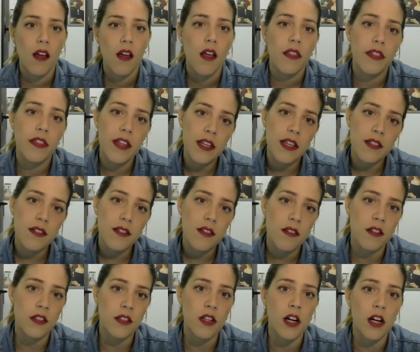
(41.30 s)
This
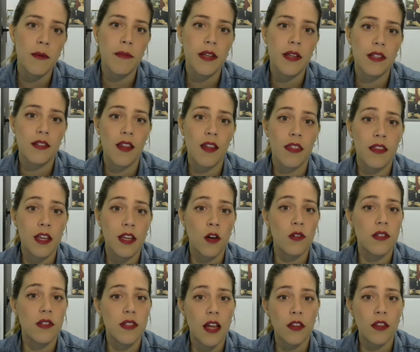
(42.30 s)
determines the
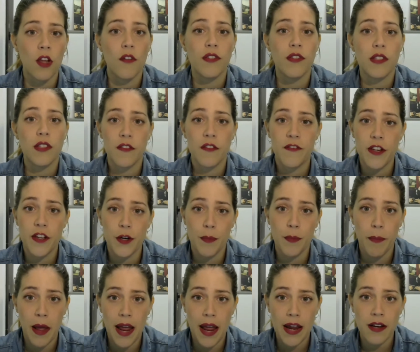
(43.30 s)
onset of severe
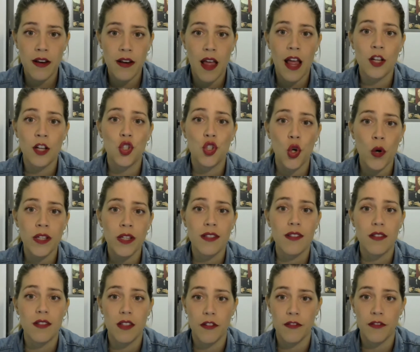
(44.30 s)
pain and joint
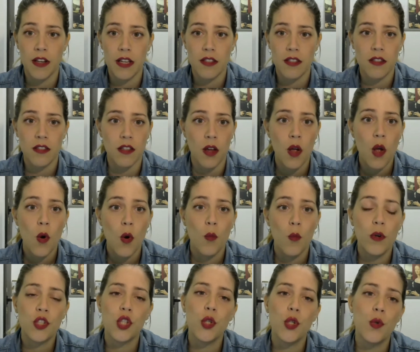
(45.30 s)
stiffness,
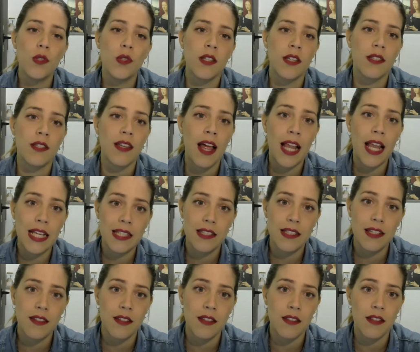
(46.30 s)
which loses
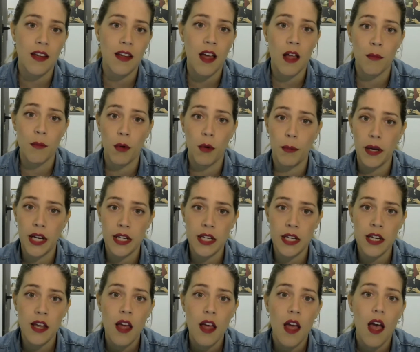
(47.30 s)
elasticity and
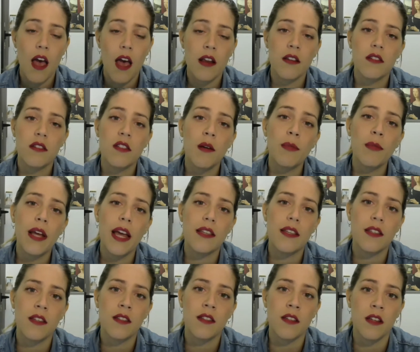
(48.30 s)
mobility, and in some
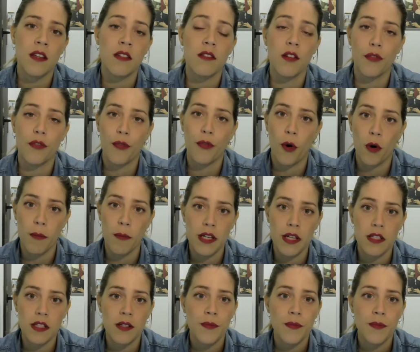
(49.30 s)
cases is deformed.